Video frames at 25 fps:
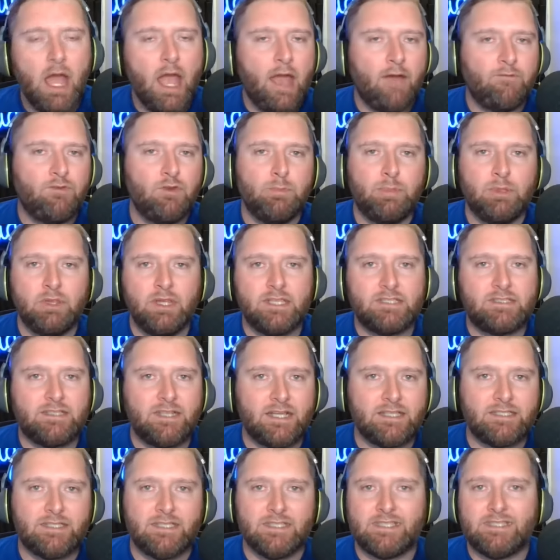If you've been
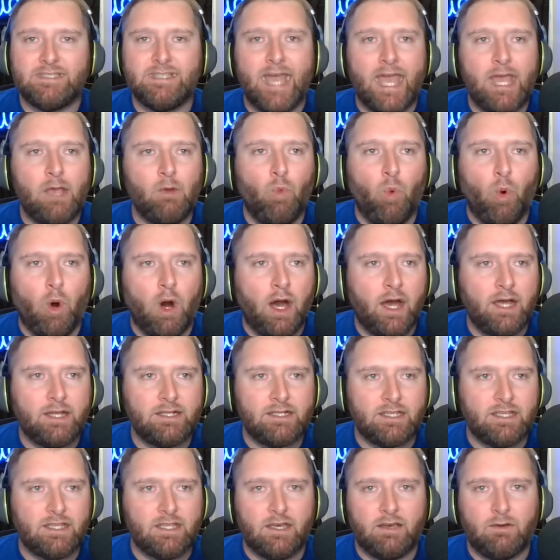listening since day one
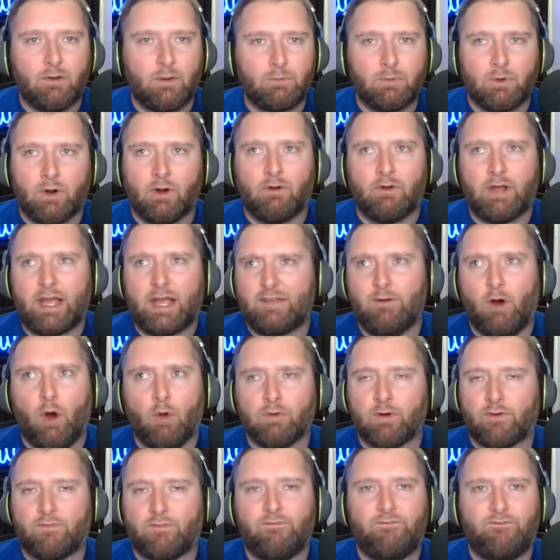to we're like
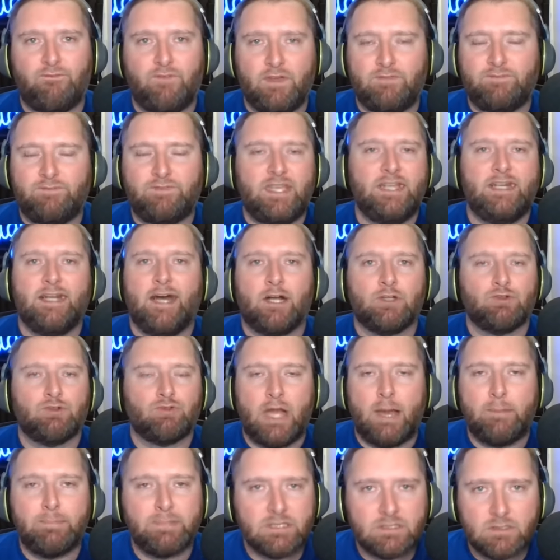over
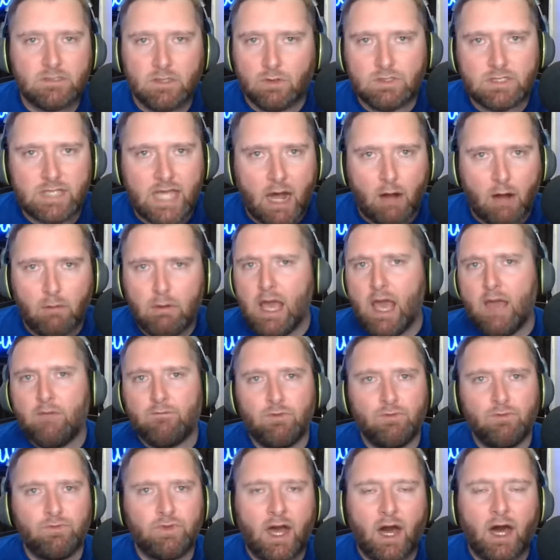1500 episodes now,
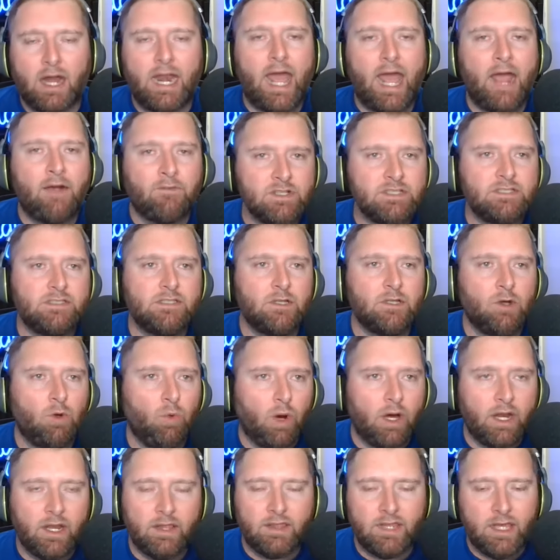you've caught every single
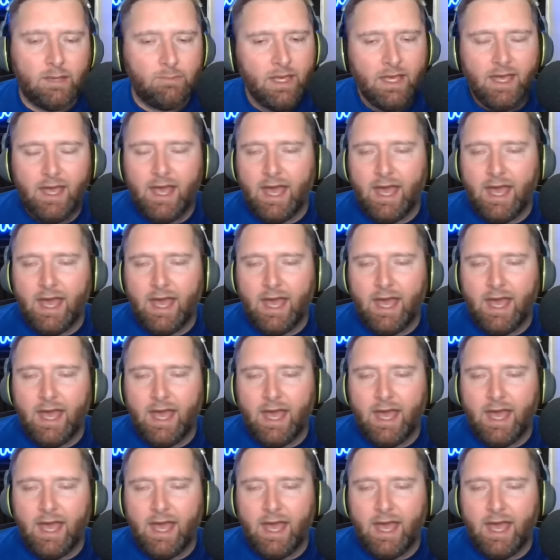one of them.